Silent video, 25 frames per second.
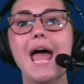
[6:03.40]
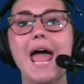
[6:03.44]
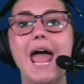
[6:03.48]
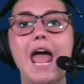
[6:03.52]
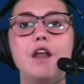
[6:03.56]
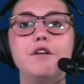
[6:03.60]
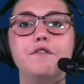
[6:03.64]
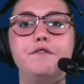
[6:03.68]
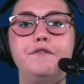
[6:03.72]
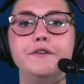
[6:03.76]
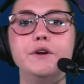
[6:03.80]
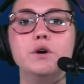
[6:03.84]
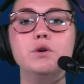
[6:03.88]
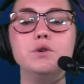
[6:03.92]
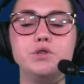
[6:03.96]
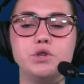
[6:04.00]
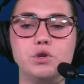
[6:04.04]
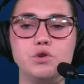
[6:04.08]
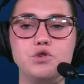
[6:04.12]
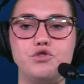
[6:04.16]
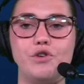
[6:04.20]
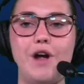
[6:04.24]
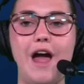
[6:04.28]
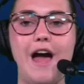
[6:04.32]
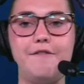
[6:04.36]
and future
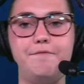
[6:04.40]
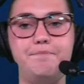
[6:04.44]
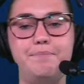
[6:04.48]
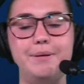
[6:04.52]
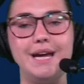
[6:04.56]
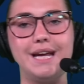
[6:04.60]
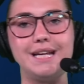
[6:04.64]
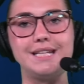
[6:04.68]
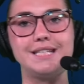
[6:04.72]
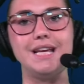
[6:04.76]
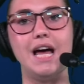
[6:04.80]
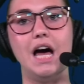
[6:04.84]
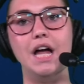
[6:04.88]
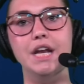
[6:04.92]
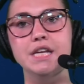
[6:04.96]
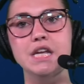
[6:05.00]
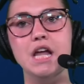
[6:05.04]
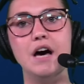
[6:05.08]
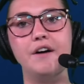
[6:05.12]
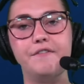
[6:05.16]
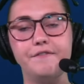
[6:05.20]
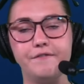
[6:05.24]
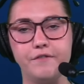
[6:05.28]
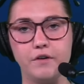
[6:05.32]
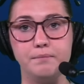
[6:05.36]
draft picks
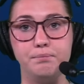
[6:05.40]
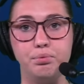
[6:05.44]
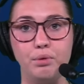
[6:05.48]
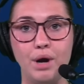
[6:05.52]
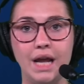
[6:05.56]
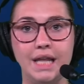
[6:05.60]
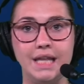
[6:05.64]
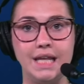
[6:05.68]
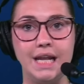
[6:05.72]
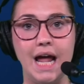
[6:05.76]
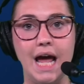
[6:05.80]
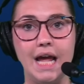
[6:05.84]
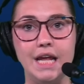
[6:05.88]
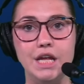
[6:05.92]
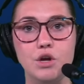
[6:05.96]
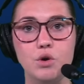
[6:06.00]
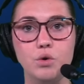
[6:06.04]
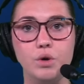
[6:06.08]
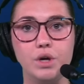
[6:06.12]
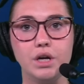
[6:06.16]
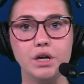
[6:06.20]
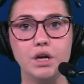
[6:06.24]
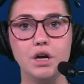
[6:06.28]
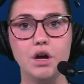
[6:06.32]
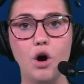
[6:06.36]
enough for Brandon
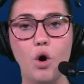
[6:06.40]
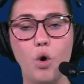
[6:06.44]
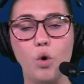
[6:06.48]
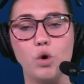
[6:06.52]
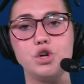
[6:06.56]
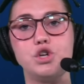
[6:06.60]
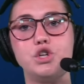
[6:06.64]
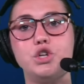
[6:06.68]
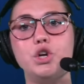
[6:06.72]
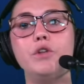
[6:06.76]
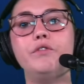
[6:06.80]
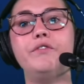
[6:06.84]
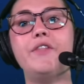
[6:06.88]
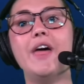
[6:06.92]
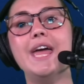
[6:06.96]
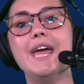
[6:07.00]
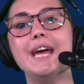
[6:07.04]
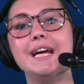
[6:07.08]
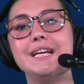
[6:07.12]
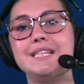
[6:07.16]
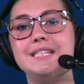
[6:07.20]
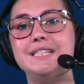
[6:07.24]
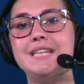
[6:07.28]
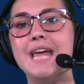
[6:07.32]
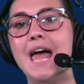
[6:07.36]
Aiyuk, or should they
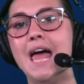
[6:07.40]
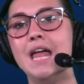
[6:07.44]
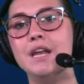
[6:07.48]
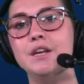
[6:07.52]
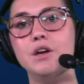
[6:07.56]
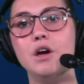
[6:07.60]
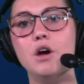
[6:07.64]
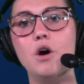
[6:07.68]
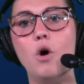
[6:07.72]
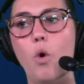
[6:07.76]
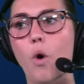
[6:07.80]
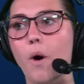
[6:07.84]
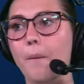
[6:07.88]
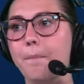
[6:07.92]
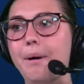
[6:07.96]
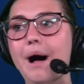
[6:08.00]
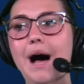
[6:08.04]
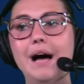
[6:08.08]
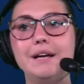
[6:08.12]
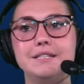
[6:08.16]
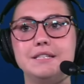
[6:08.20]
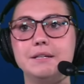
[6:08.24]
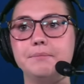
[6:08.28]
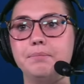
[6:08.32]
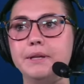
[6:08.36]
extend or
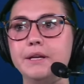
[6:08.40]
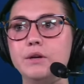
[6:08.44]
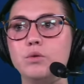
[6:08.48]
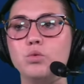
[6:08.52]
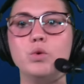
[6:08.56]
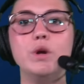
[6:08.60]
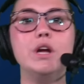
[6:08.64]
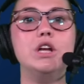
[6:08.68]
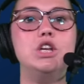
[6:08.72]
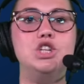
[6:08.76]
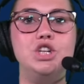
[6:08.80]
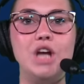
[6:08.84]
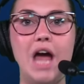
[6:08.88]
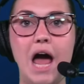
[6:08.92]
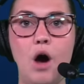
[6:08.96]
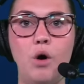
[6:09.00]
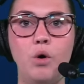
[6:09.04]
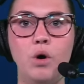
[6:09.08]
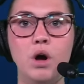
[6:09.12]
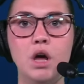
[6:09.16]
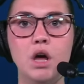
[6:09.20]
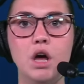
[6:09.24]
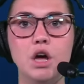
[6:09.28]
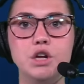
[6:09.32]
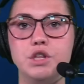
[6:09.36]
possibly reach
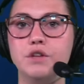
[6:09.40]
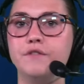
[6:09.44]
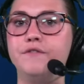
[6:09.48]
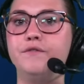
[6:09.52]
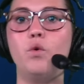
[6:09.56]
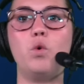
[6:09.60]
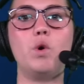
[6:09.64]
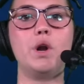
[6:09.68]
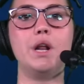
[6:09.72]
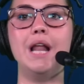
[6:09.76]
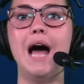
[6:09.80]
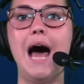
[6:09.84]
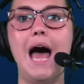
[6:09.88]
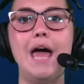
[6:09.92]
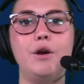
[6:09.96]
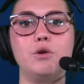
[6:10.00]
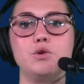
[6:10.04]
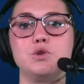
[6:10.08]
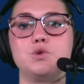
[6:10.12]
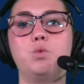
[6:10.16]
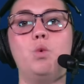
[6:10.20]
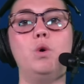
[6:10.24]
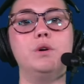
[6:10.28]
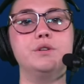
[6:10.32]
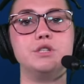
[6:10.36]
out to the
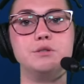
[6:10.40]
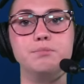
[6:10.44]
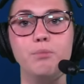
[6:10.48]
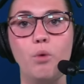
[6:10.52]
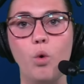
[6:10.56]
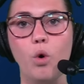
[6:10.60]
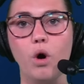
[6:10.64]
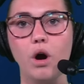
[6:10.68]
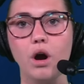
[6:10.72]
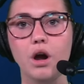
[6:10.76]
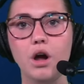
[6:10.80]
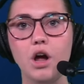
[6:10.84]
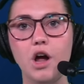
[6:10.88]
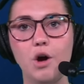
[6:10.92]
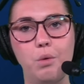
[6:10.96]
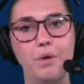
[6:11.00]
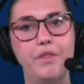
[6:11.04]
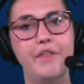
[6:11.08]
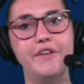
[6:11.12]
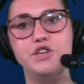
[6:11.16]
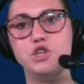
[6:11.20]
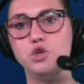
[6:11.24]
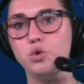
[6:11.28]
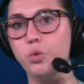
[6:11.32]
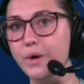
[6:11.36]
49ers once more with
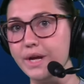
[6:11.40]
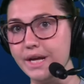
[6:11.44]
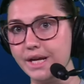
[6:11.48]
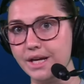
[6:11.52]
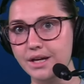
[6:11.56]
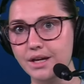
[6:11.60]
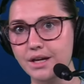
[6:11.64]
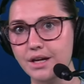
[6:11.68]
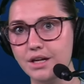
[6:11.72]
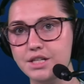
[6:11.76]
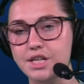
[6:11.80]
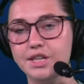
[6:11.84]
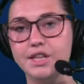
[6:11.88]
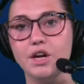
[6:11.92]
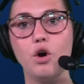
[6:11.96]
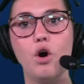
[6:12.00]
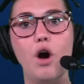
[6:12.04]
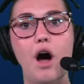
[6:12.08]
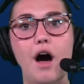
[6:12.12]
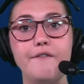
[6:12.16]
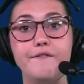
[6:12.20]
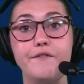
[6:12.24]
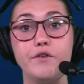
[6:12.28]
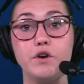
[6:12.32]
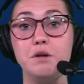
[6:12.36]
a tweak to their
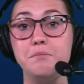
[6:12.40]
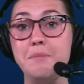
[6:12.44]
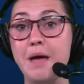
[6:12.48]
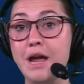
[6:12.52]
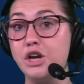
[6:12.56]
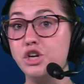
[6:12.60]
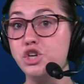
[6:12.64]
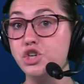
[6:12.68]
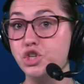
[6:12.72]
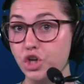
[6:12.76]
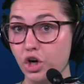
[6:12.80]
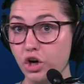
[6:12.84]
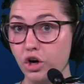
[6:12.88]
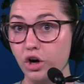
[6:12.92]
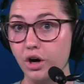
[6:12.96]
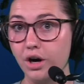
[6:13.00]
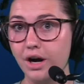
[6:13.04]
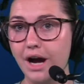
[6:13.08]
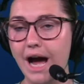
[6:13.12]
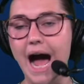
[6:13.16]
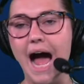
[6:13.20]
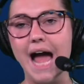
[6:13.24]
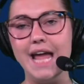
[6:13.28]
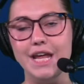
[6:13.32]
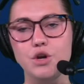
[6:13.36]
offer to make sure
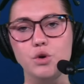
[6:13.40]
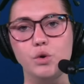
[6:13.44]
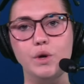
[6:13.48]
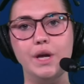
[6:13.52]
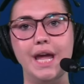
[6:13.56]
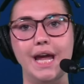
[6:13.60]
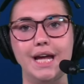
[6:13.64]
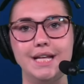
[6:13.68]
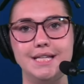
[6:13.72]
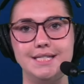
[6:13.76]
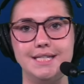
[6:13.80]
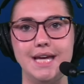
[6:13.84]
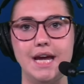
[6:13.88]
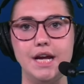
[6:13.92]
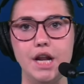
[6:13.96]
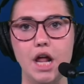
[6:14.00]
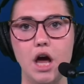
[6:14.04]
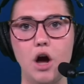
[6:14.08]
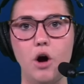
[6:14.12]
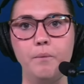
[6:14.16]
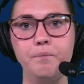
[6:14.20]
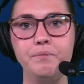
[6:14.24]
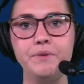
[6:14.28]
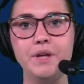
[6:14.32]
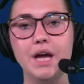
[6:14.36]
Aiyuk can't say
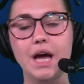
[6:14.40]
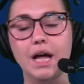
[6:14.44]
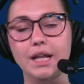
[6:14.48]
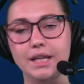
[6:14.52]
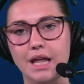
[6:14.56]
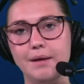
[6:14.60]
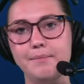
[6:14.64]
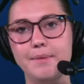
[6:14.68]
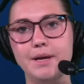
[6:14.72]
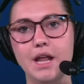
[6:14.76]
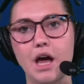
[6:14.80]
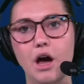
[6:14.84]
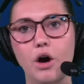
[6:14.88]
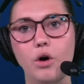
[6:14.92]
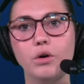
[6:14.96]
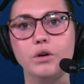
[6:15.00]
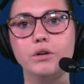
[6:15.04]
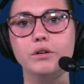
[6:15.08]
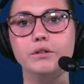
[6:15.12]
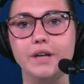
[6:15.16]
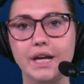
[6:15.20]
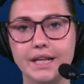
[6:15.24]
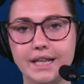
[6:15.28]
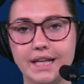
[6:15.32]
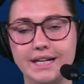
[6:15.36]
no? Let me know
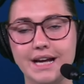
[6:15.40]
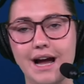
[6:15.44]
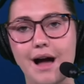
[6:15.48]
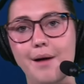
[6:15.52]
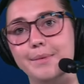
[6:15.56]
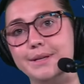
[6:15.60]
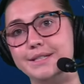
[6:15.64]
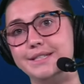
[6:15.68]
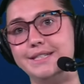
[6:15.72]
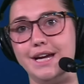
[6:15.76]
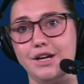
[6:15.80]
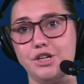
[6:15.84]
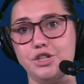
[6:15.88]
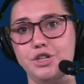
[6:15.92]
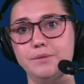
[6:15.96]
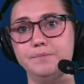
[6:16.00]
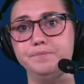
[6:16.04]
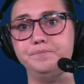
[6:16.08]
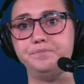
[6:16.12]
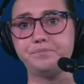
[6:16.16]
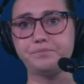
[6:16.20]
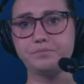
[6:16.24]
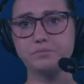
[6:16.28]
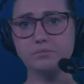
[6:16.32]
in the comments section.